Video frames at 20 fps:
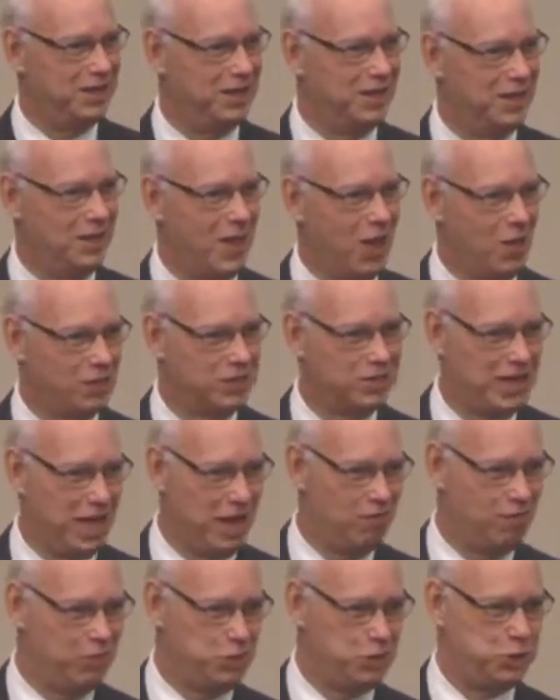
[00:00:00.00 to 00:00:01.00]
on
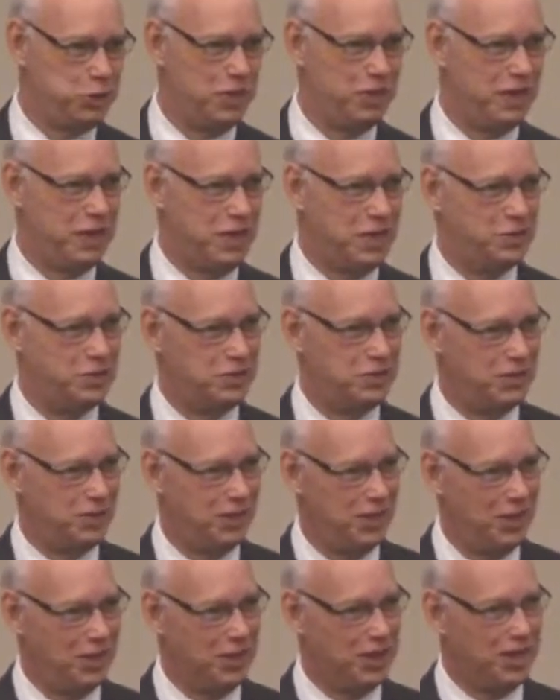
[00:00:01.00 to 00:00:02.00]
television and is
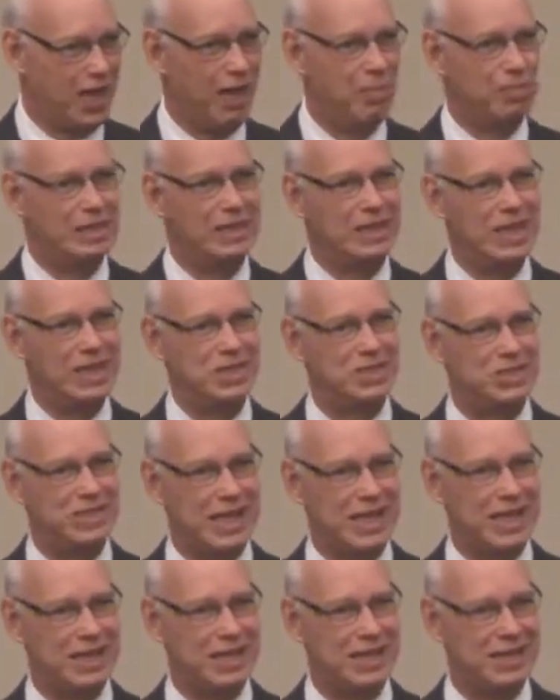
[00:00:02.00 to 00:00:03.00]
commonly
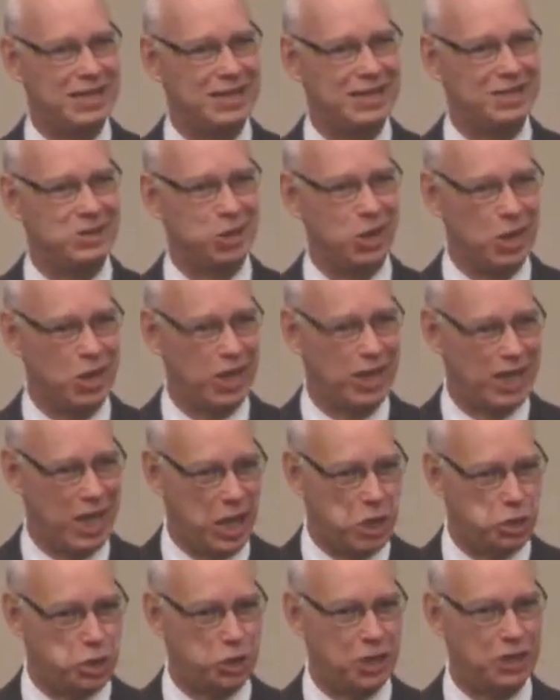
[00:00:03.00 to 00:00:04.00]
seen in
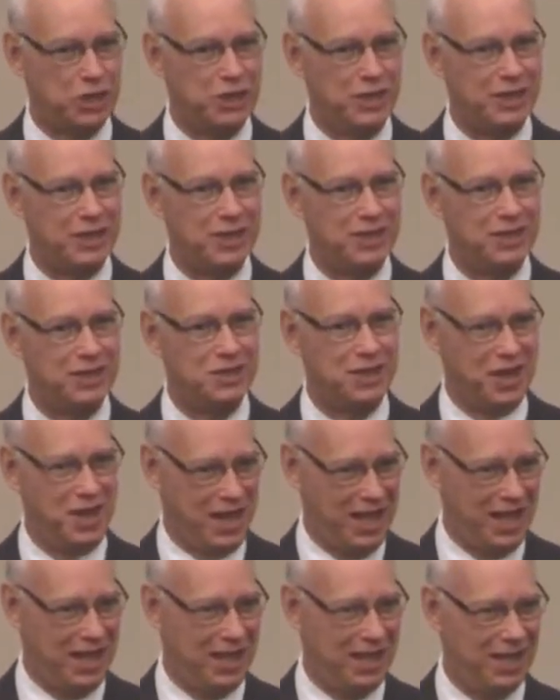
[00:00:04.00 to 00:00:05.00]
syndication
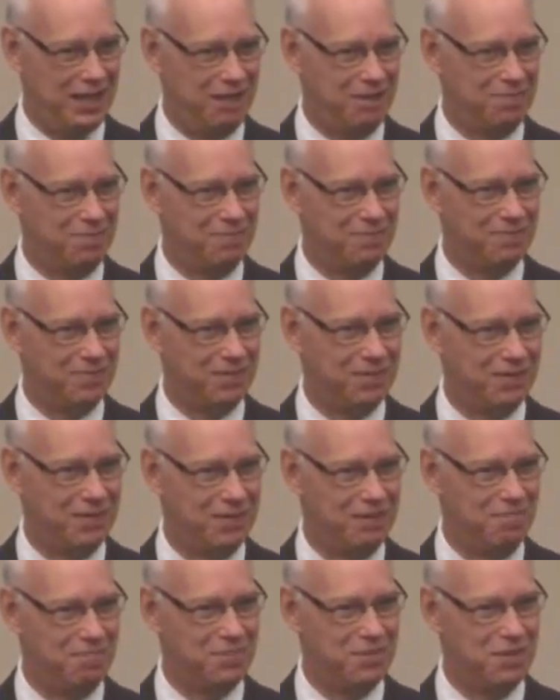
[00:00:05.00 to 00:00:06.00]
today.
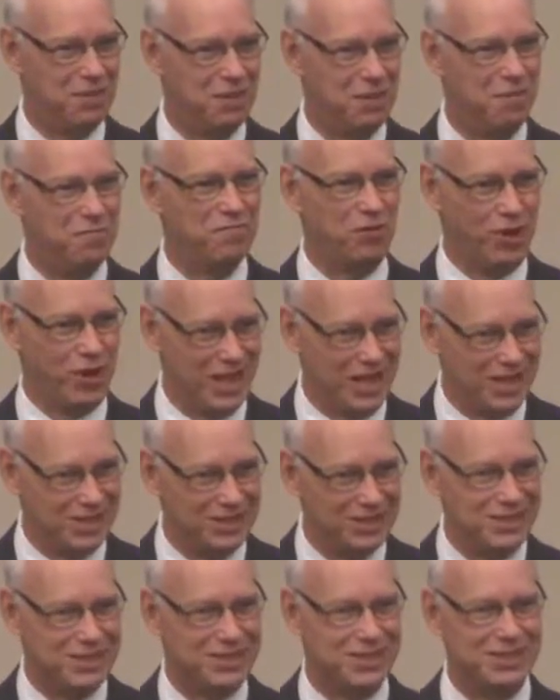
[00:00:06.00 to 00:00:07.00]

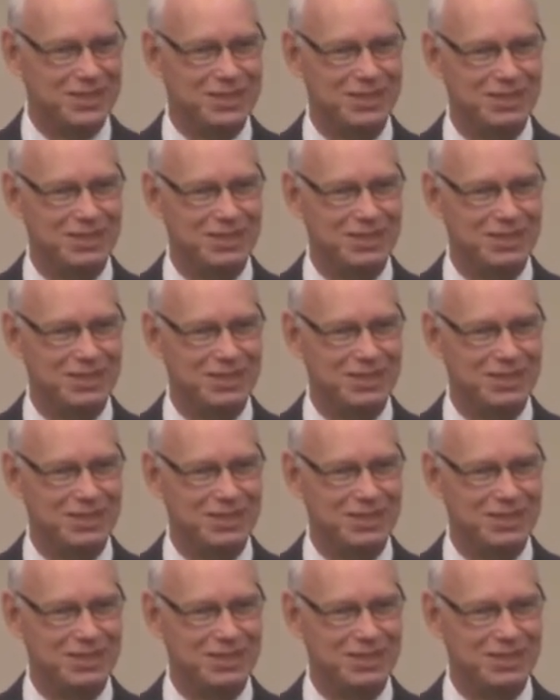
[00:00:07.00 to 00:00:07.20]
Friends.